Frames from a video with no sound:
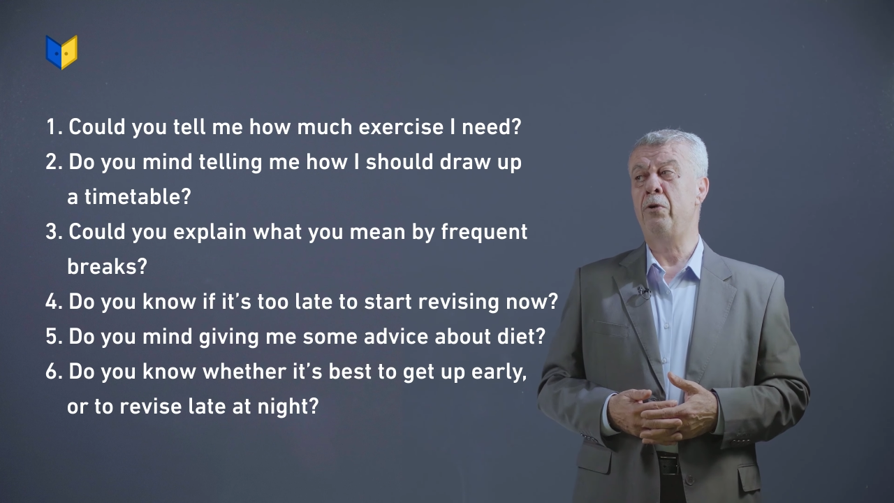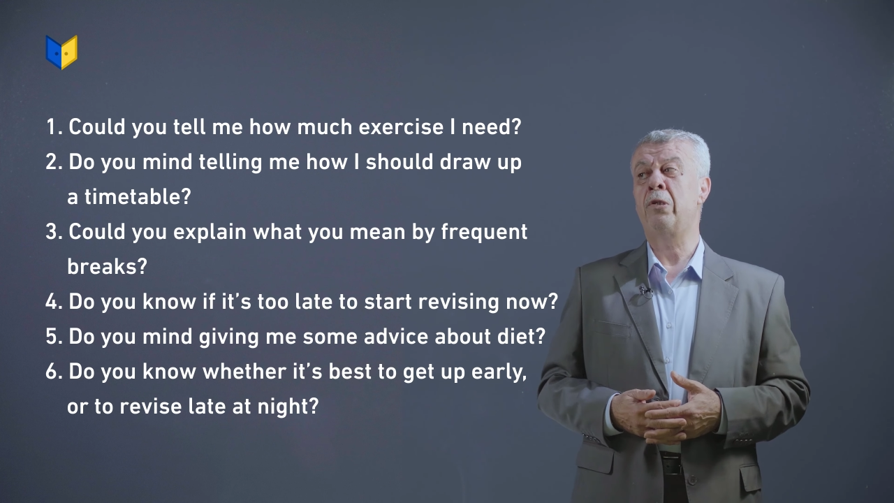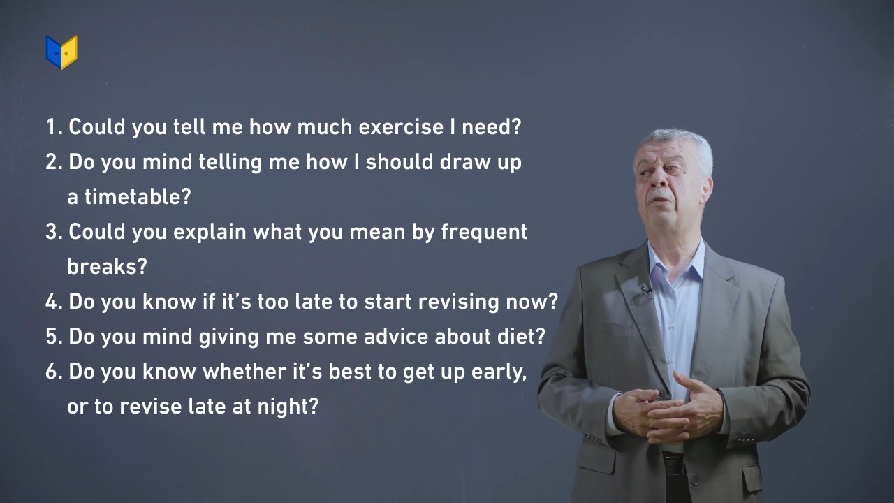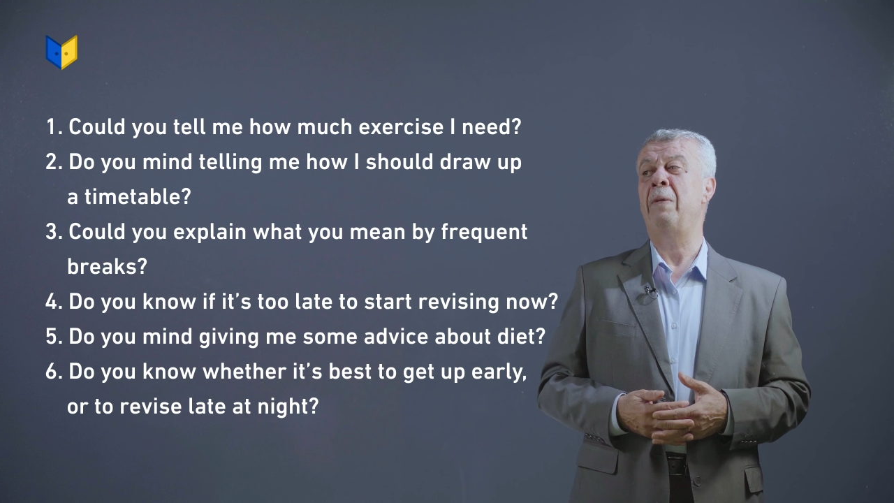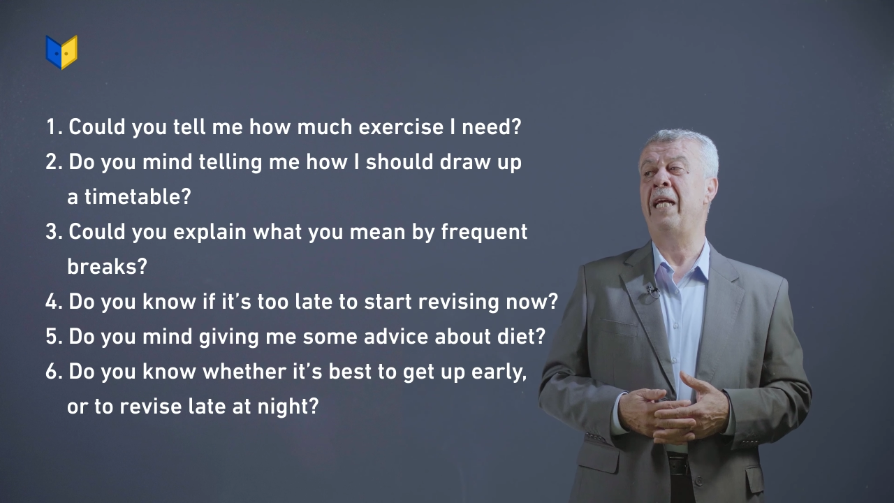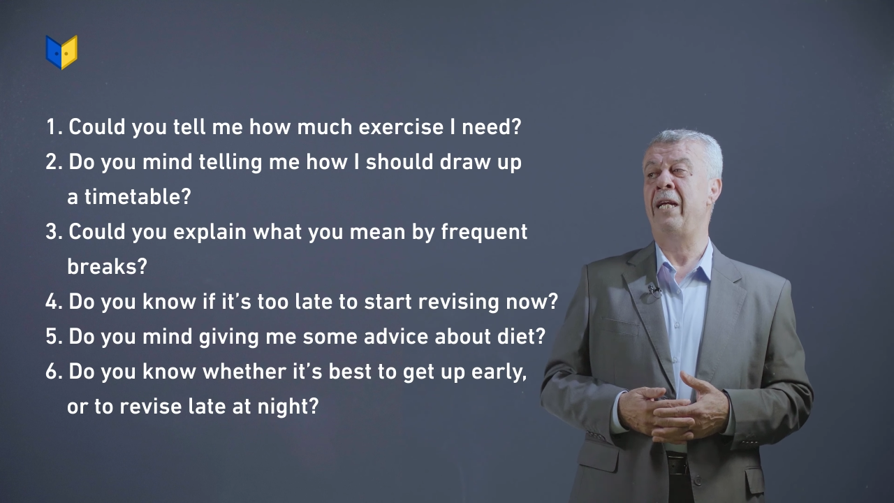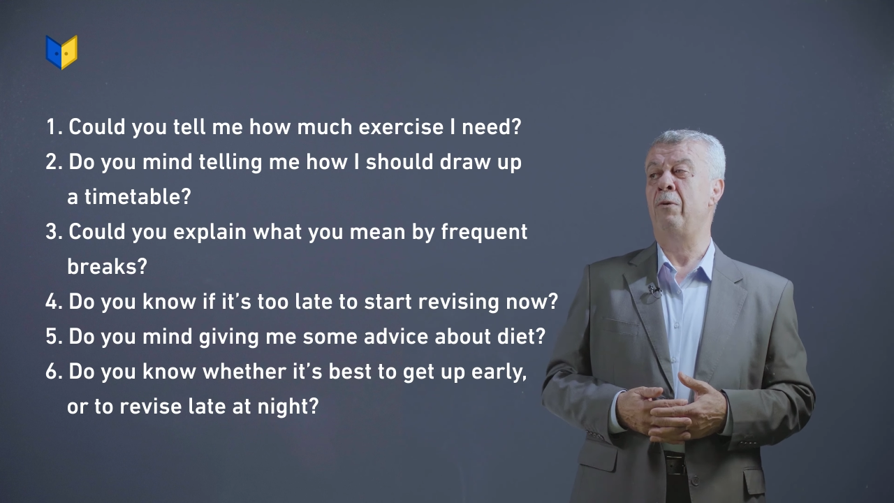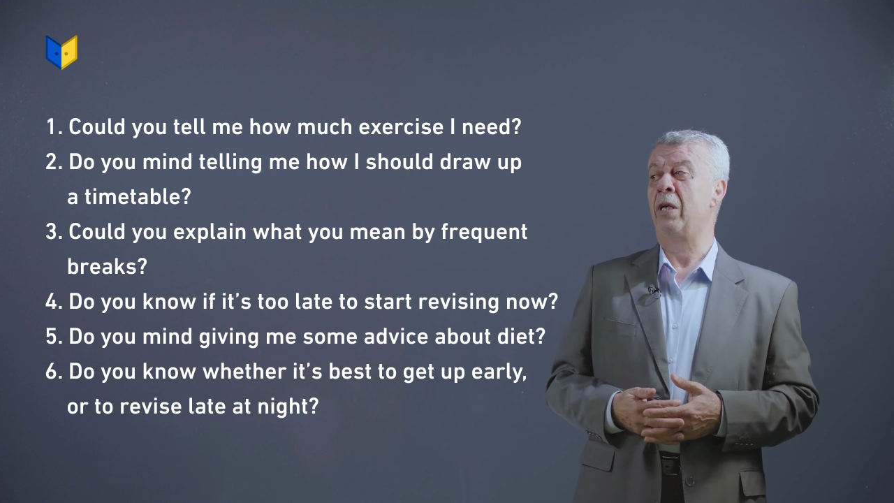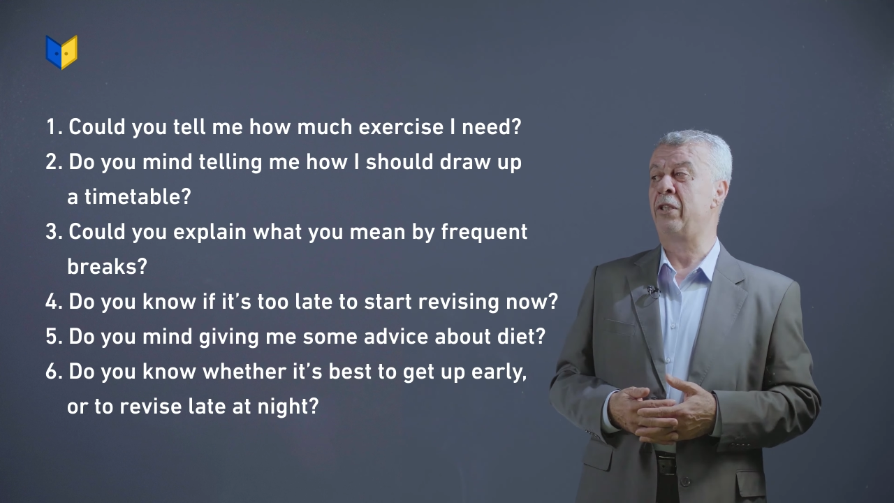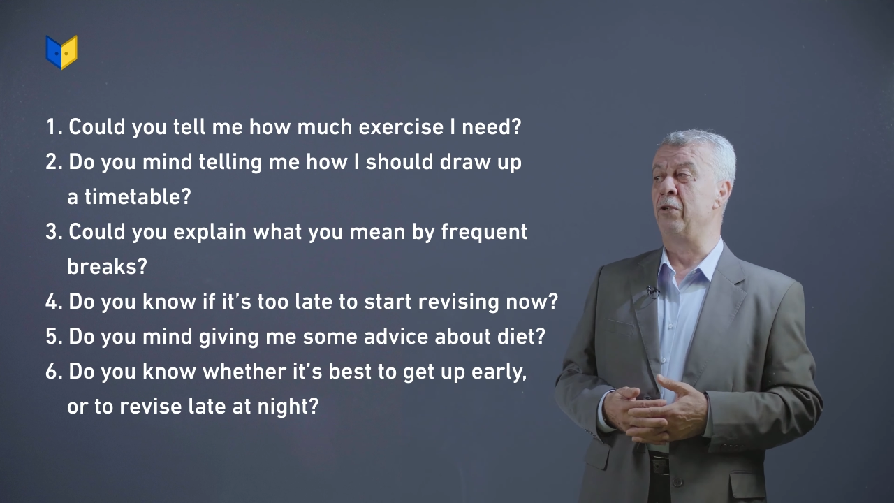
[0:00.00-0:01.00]
explain
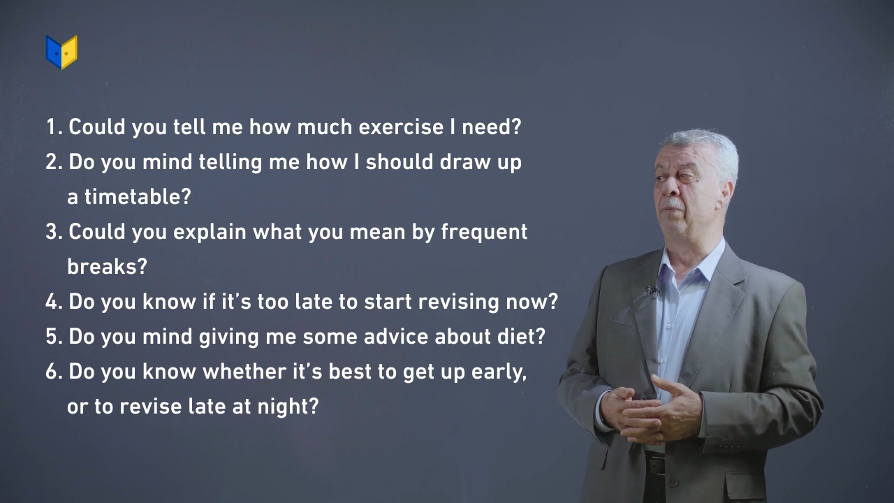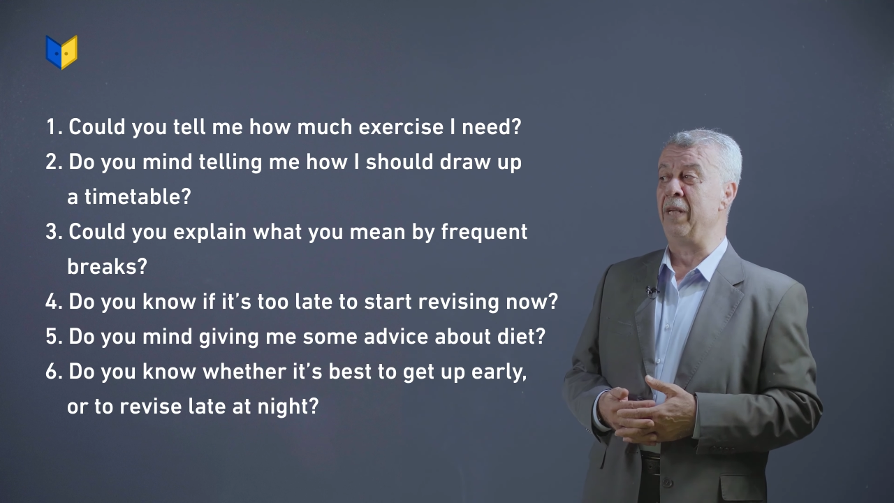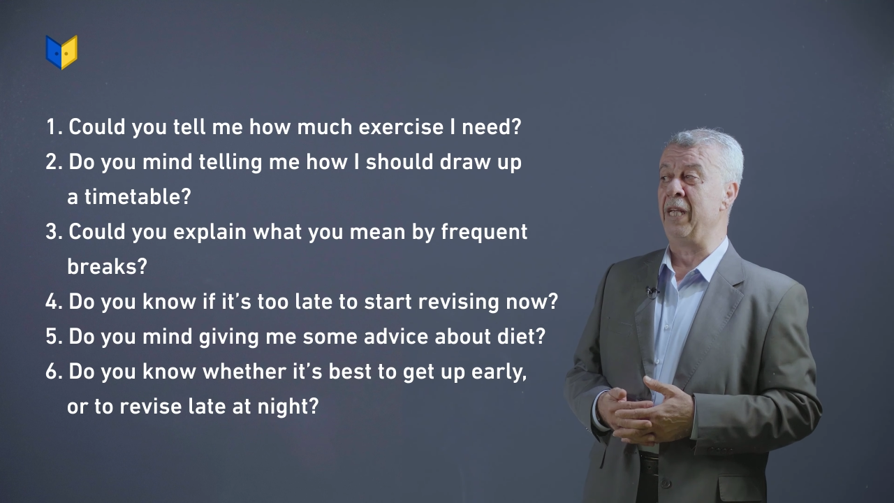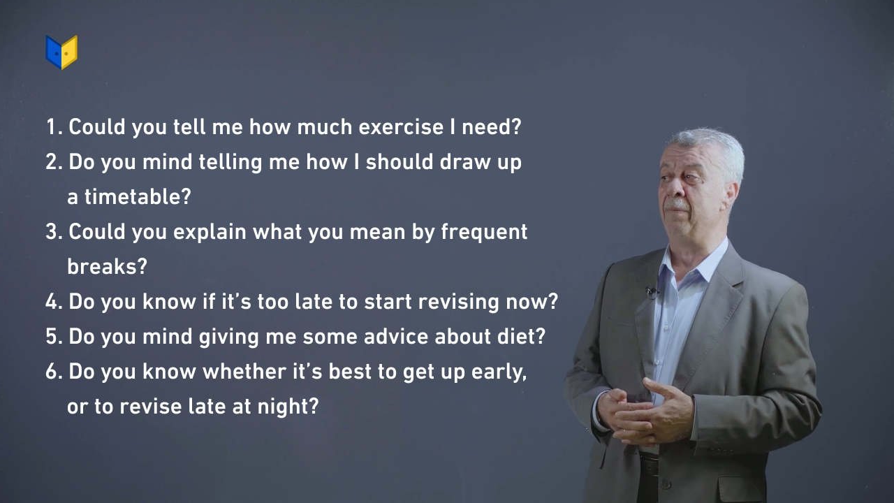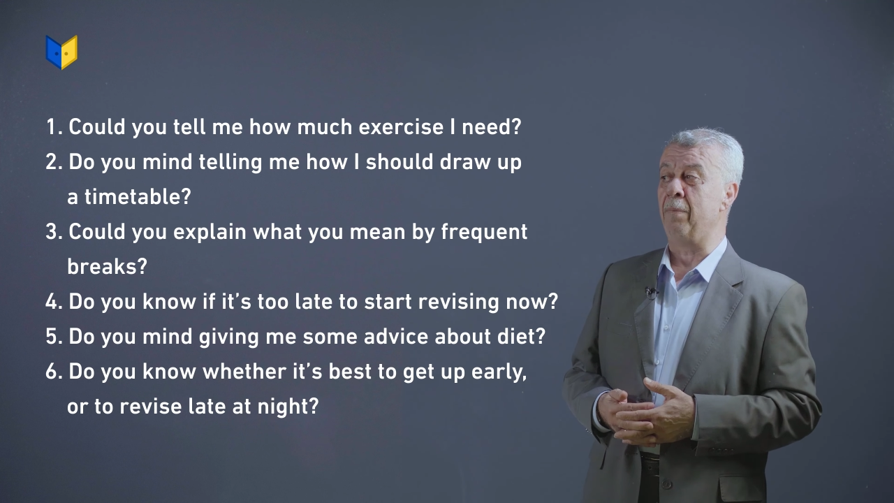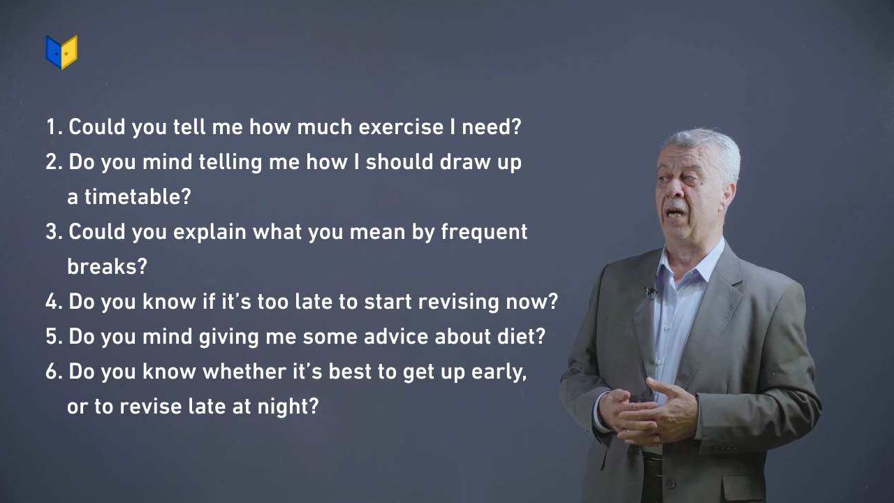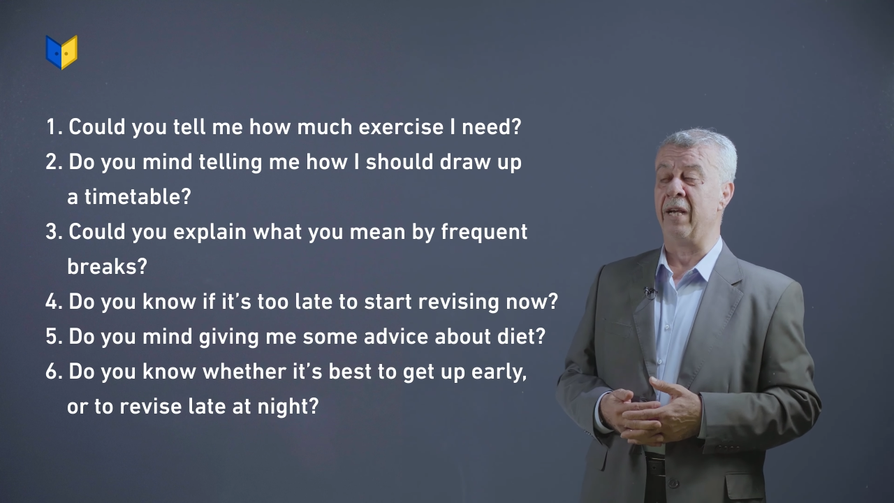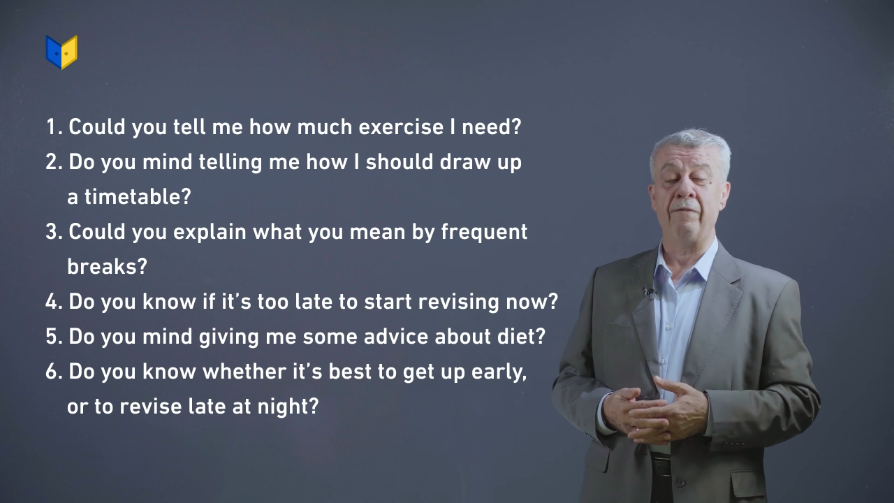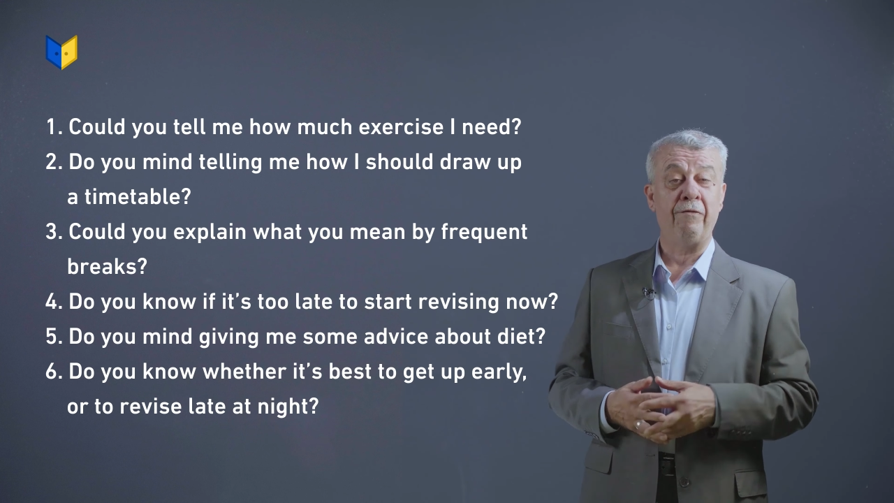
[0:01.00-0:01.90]
what you mean by